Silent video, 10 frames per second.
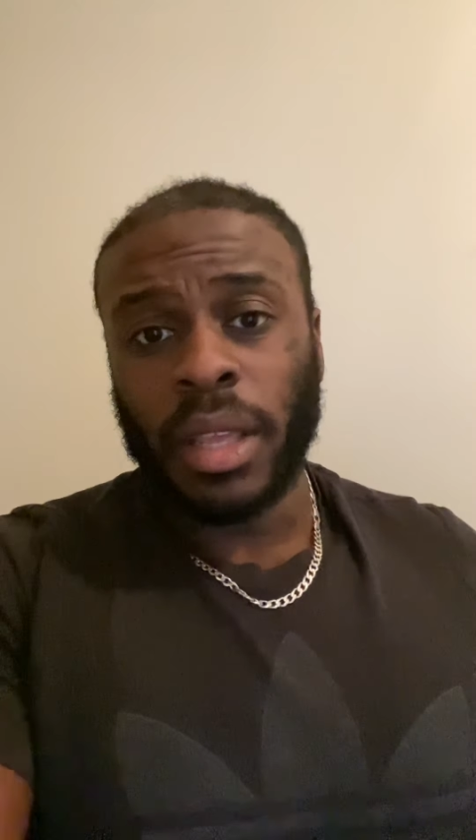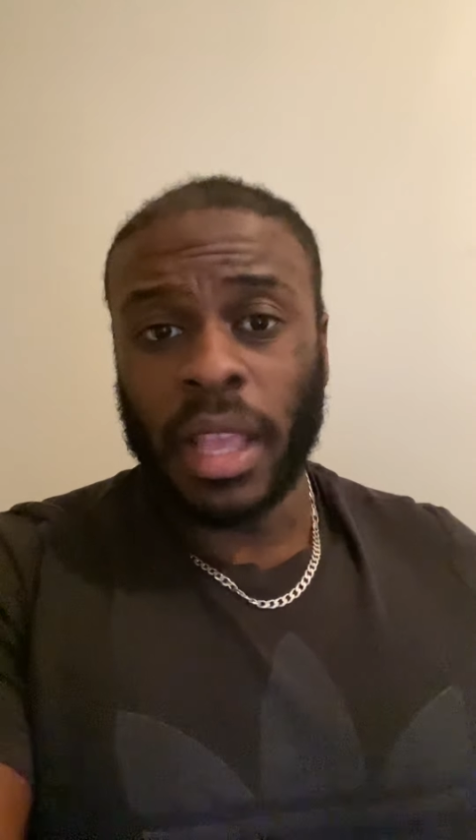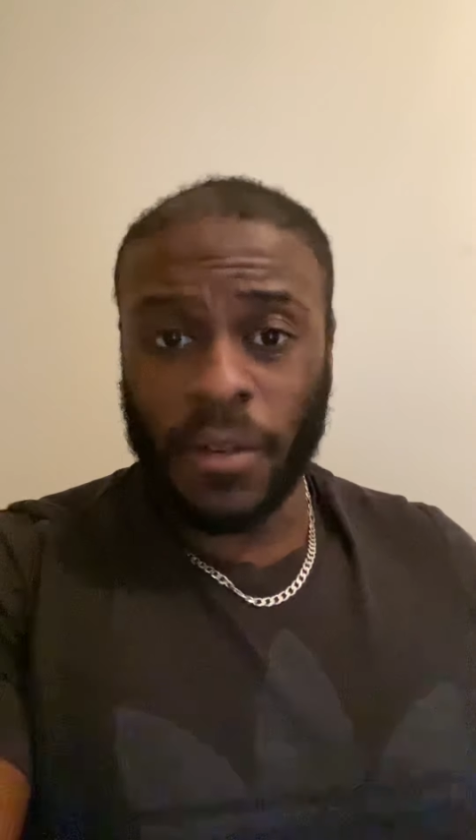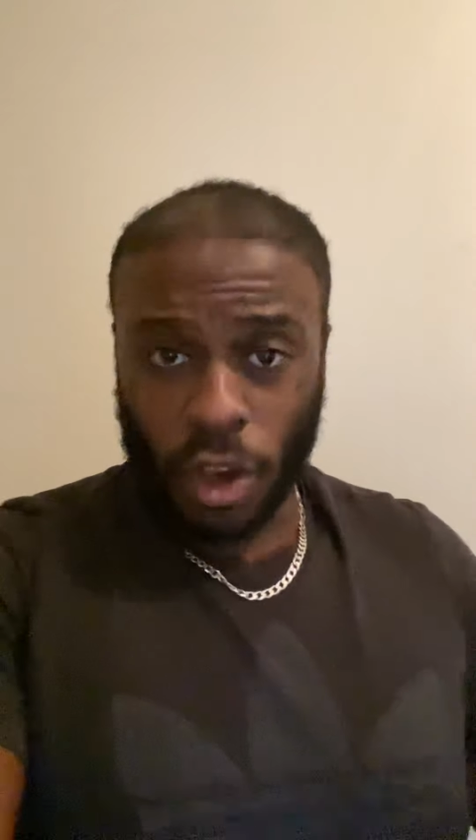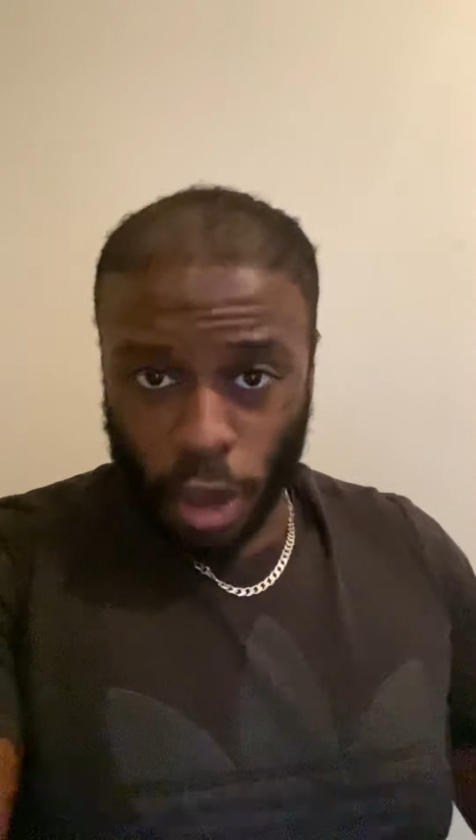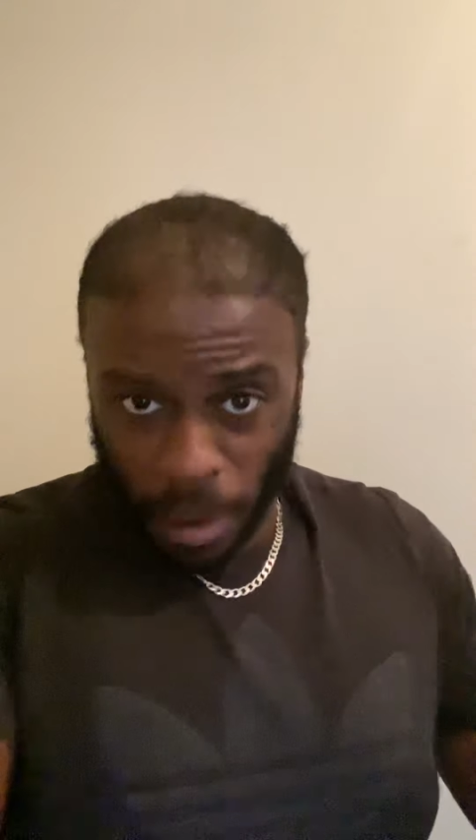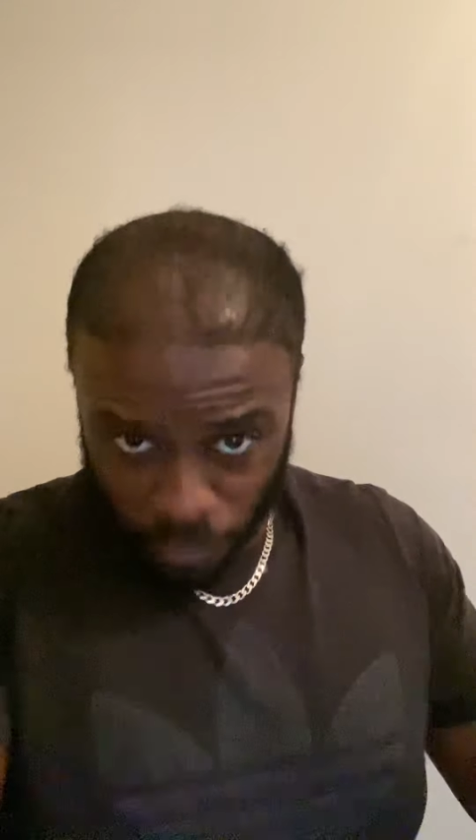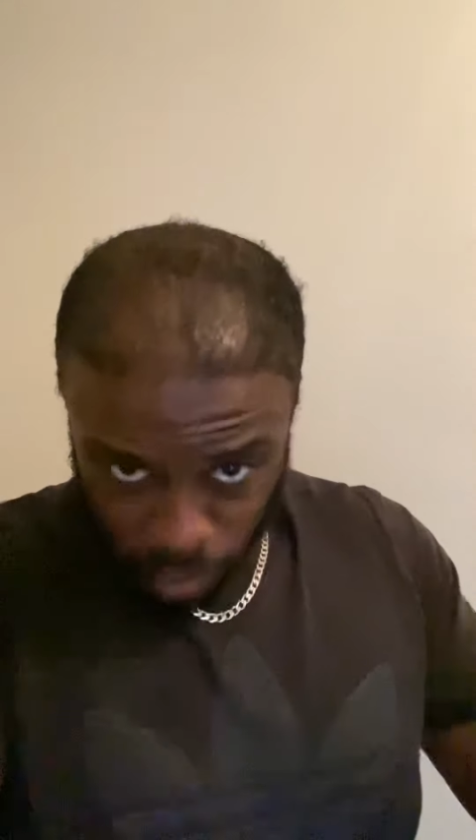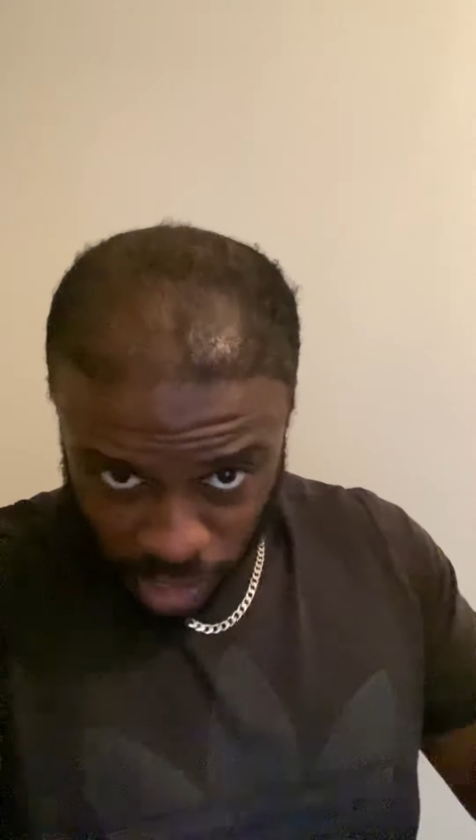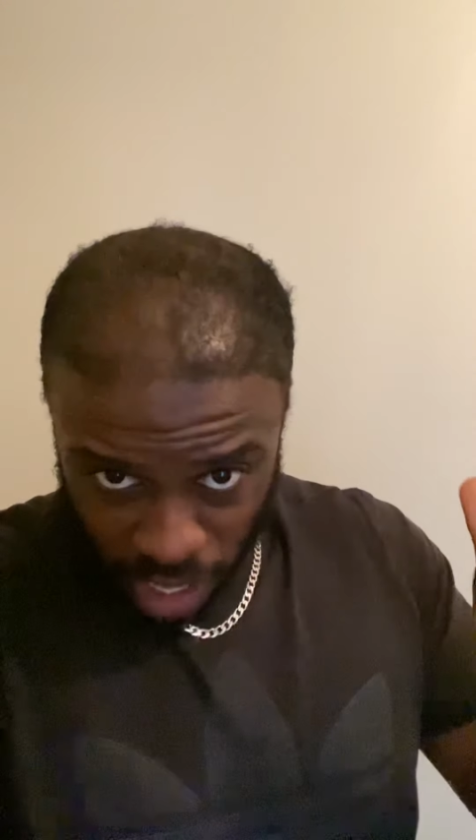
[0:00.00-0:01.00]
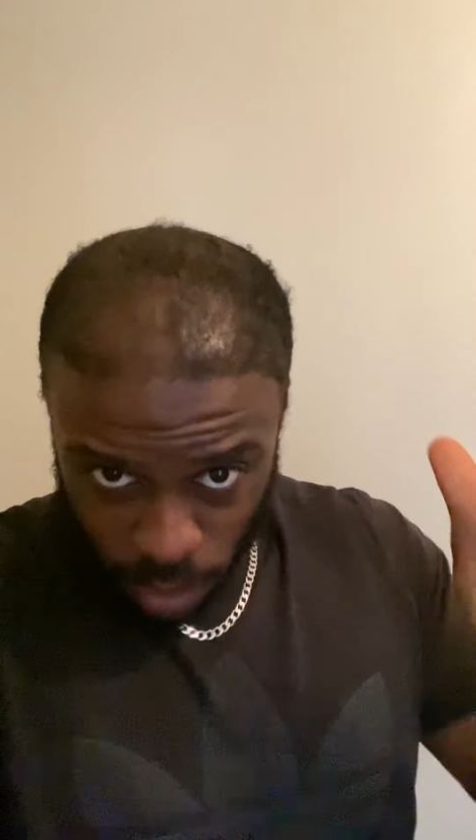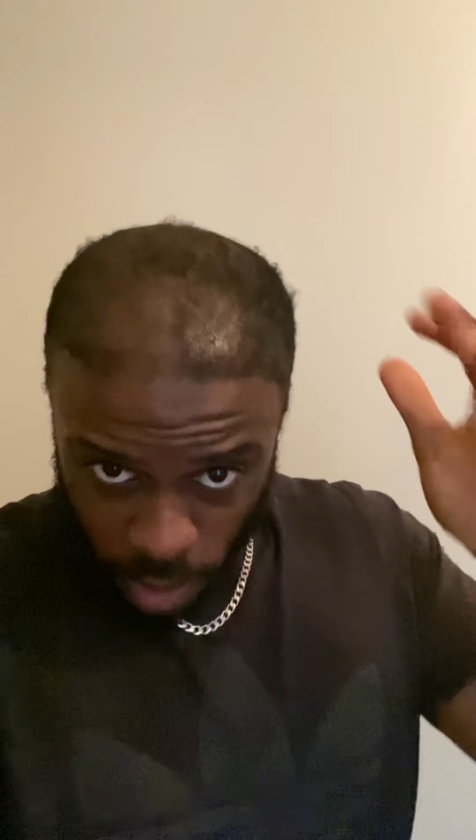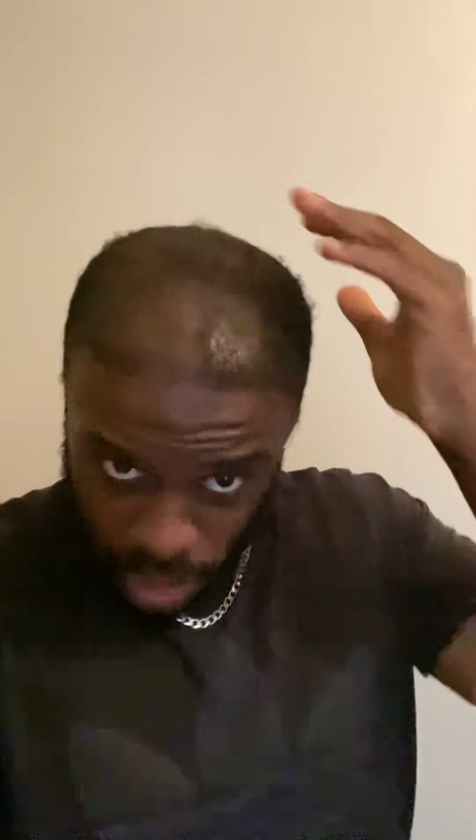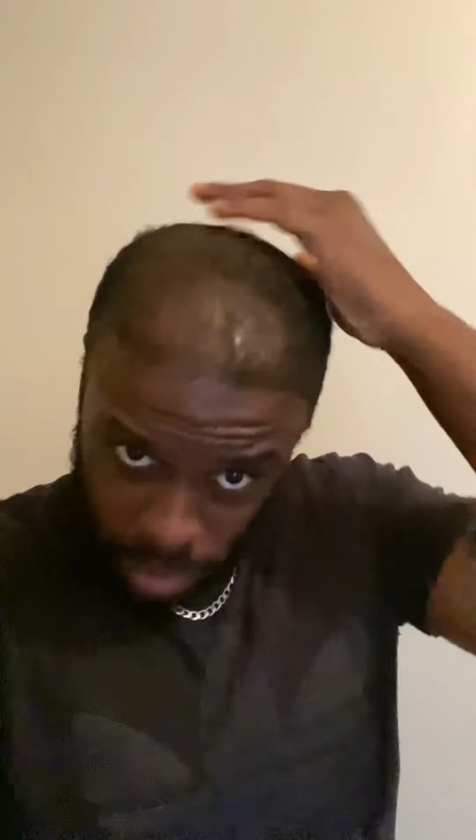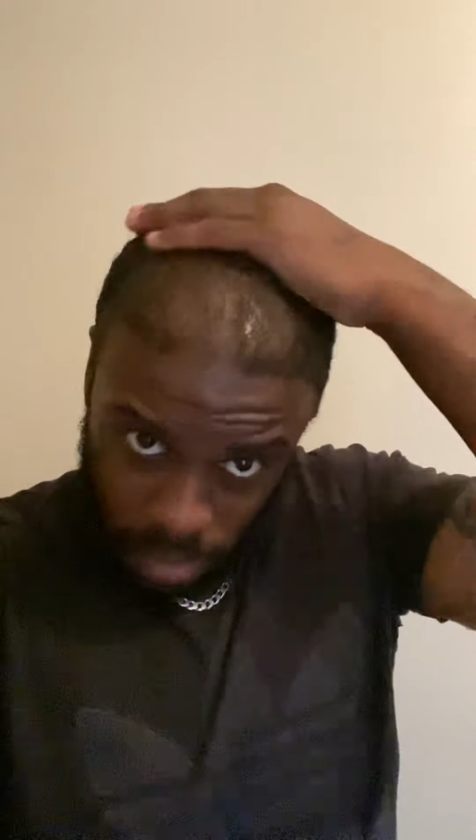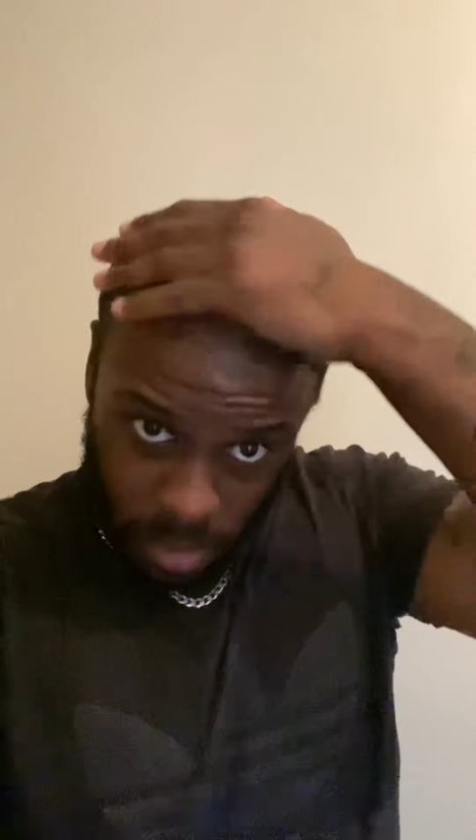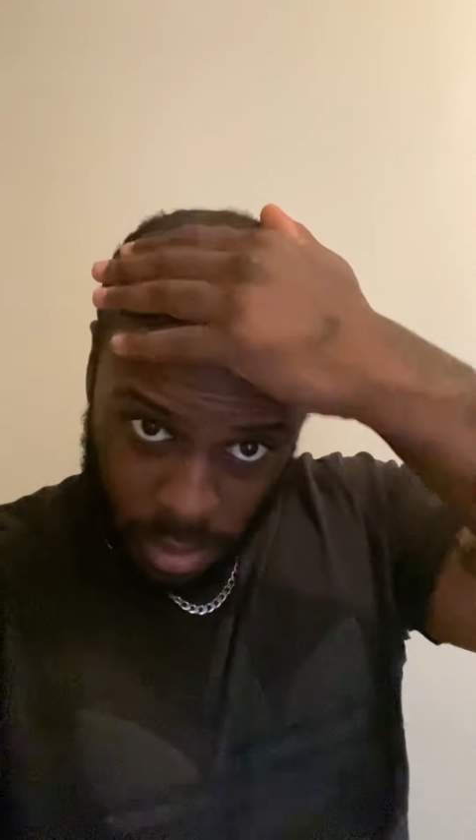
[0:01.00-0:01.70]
Now, if I go back for a second one,